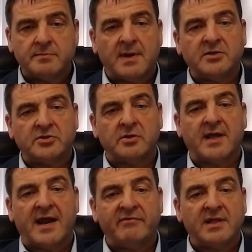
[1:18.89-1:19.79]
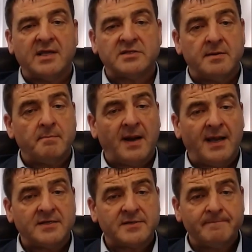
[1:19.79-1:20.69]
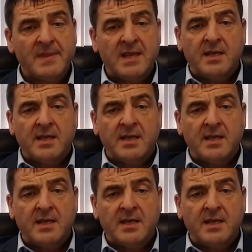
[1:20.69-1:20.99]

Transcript: to make sure that everything's in place.